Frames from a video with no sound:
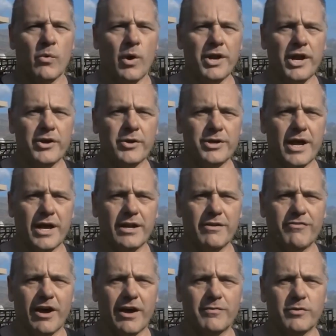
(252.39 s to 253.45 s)
one hundred
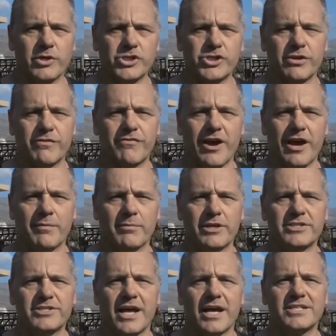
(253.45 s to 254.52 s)
ninety-five Christian
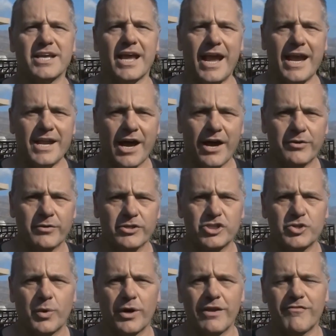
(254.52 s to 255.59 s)
families, that's eight hundred
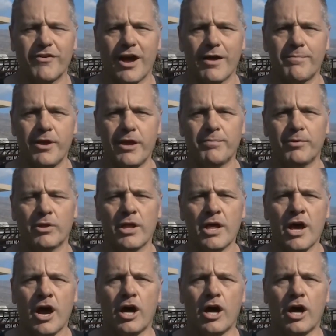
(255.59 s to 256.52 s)
twenty-five people.